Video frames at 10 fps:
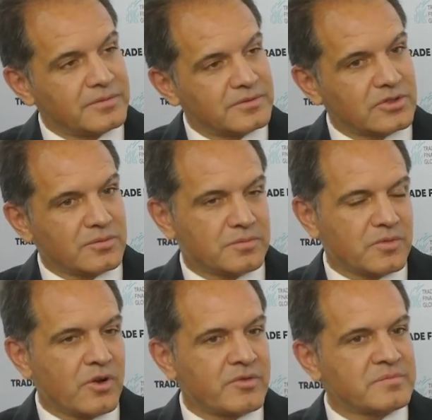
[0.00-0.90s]
So
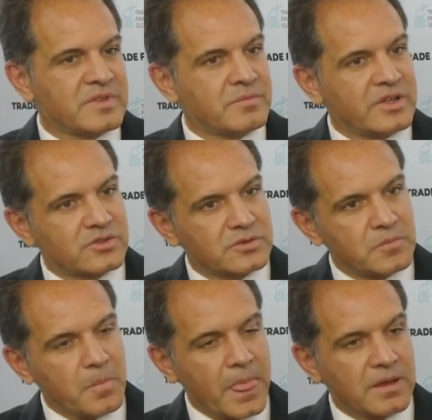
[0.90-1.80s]
government measure,
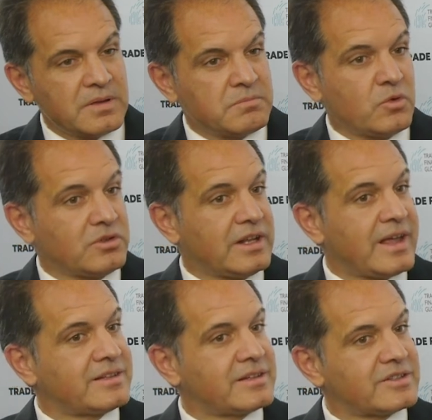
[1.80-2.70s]
even
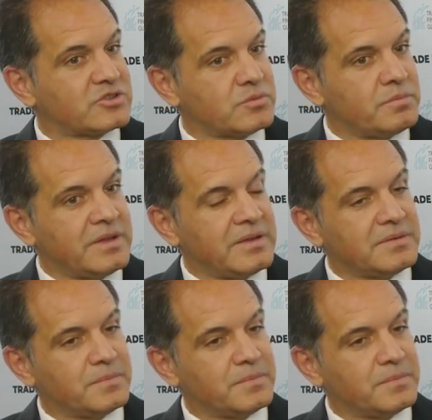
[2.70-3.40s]
multilateral, should be